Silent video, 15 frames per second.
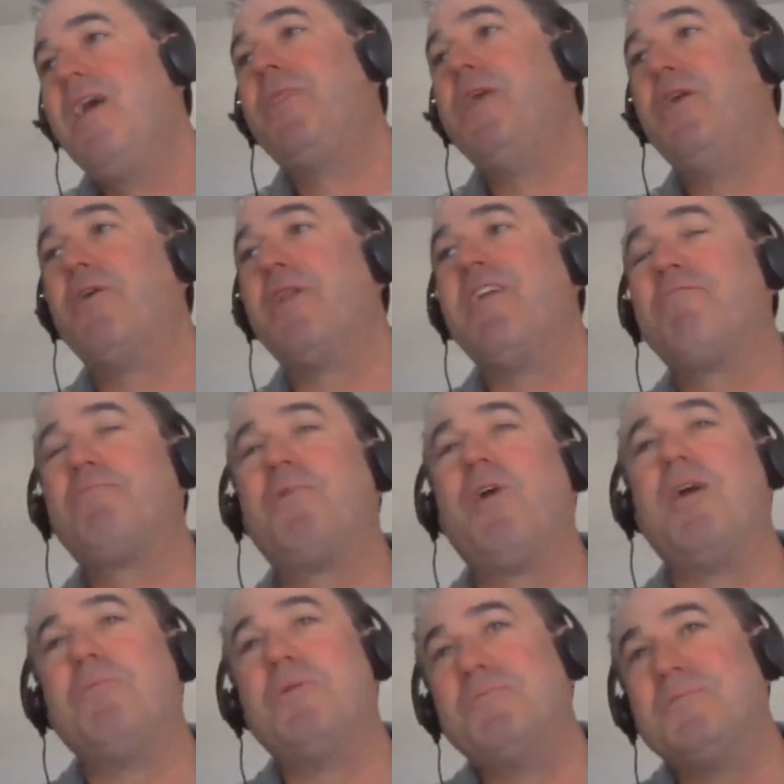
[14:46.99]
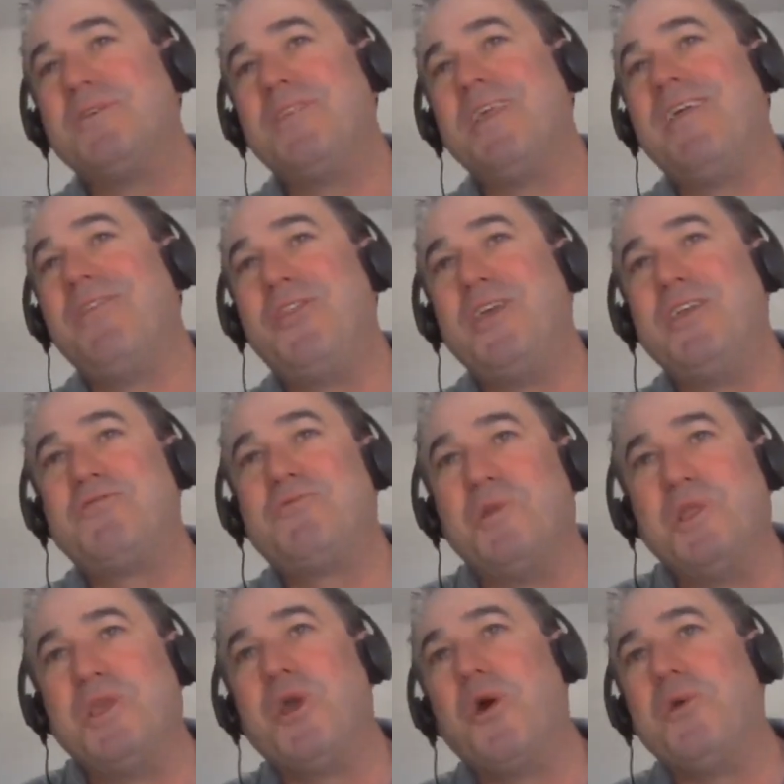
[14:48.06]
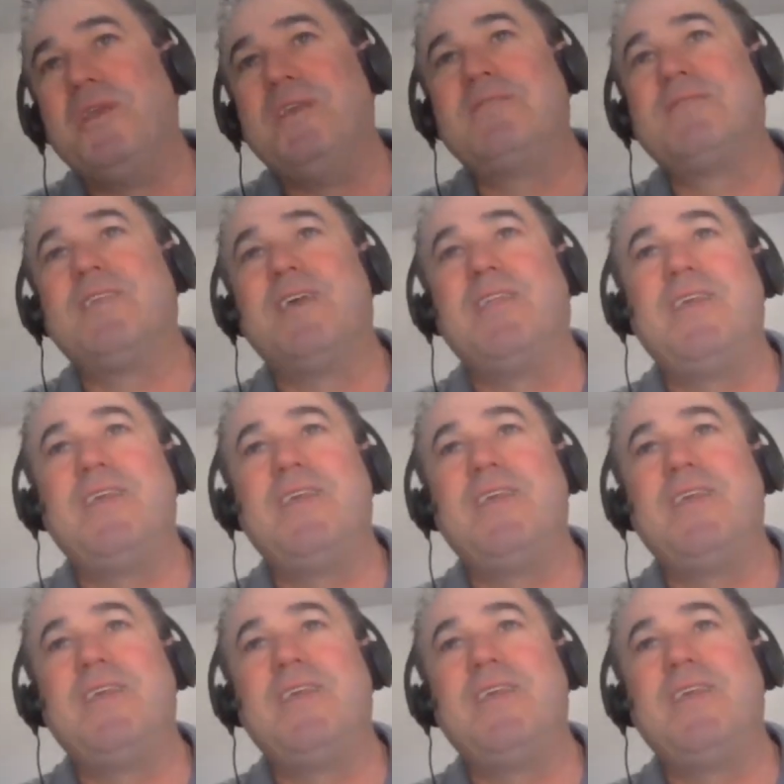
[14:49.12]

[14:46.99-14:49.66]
they don't have problems and things really go easily.